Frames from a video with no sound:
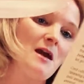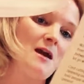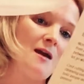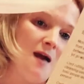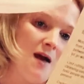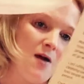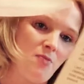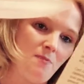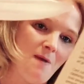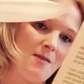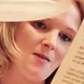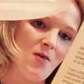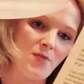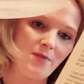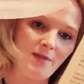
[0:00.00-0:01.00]
as well as
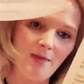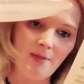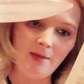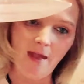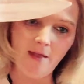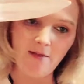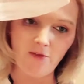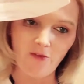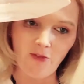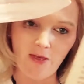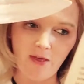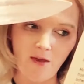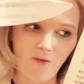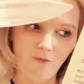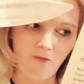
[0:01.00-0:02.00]
clear the energy
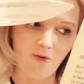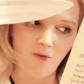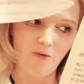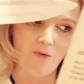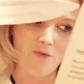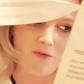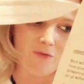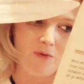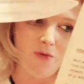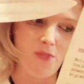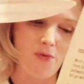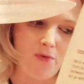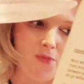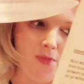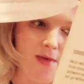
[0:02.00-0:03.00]
of your other
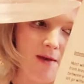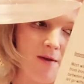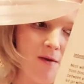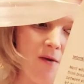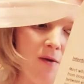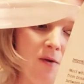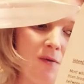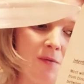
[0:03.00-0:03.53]
crystals at home.